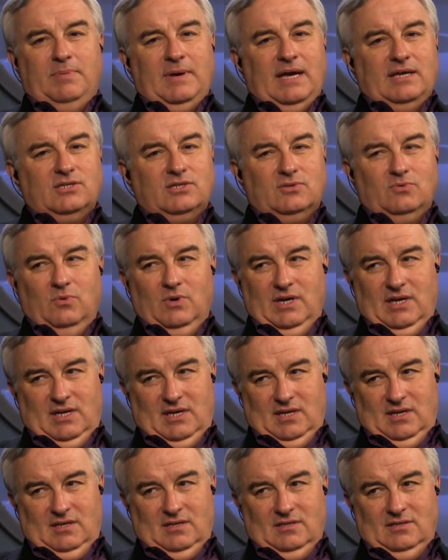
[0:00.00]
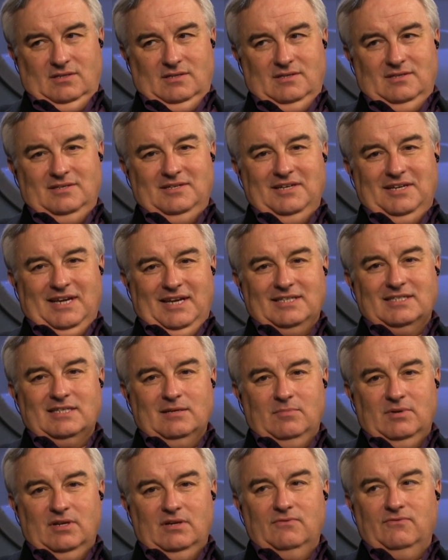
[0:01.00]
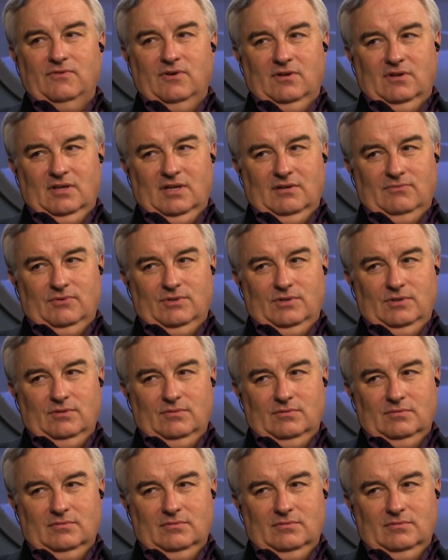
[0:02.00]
best way oh my to get somebody to fall in love with you.